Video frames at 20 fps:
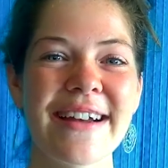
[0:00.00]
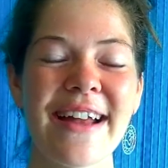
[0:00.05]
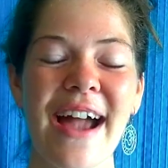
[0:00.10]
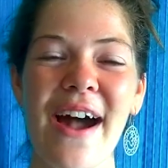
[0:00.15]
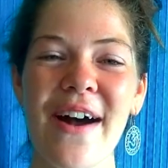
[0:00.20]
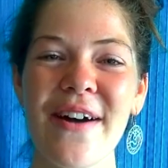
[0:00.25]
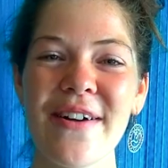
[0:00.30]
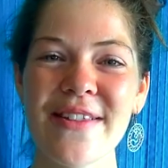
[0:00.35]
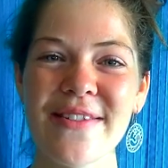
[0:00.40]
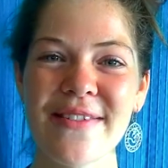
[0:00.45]
the
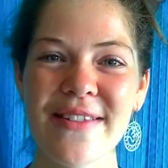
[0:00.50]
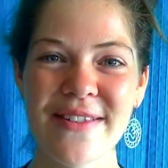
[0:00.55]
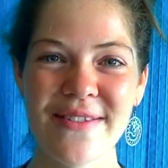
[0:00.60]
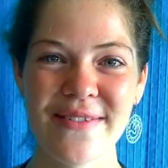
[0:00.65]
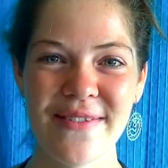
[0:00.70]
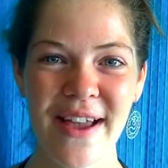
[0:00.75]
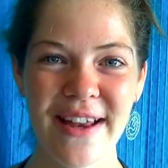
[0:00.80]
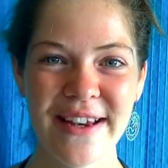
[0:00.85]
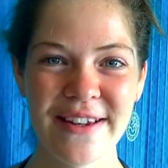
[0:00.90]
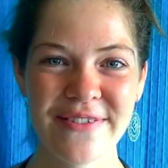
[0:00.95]
house was
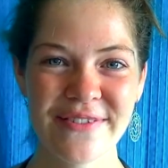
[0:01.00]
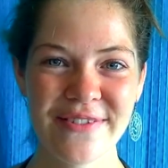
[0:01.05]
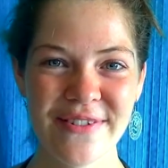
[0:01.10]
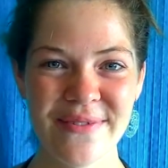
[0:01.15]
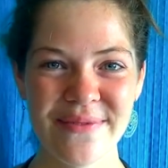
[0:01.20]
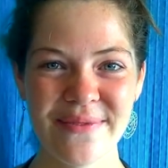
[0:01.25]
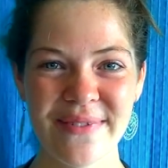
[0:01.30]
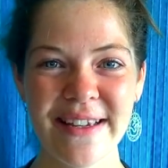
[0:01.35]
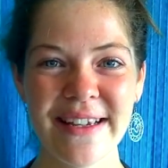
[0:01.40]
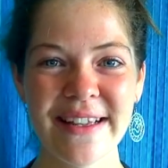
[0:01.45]
ready for
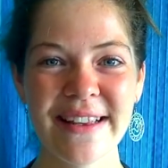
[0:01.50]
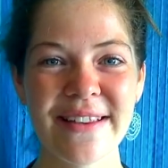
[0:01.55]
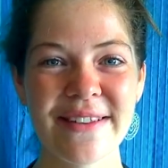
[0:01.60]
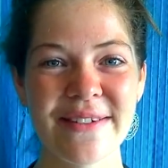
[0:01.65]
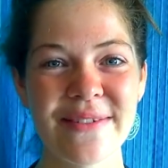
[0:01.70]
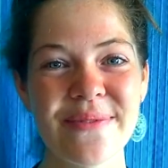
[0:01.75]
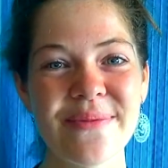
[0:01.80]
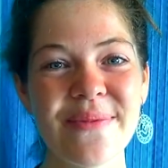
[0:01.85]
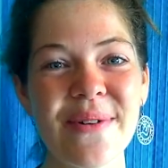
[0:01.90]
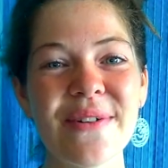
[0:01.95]
me
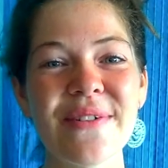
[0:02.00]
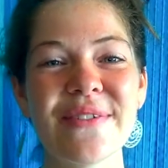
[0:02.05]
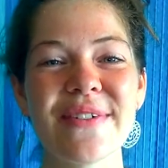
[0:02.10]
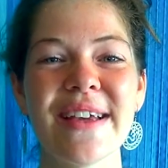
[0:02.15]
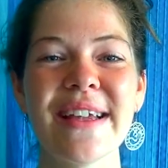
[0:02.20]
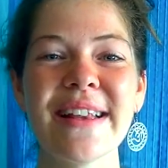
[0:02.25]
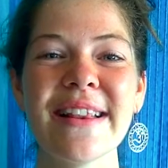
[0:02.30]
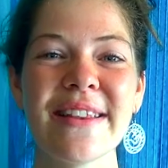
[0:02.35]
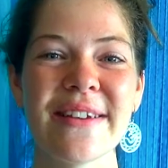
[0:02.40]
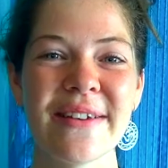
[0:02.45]
to move
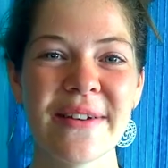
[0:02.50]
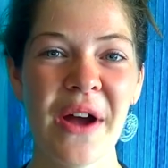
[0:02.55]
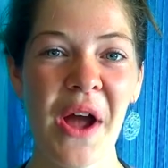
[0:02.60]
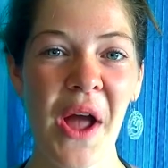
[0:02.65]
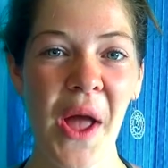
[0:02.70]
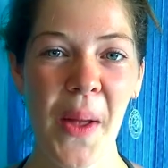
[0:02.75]
into,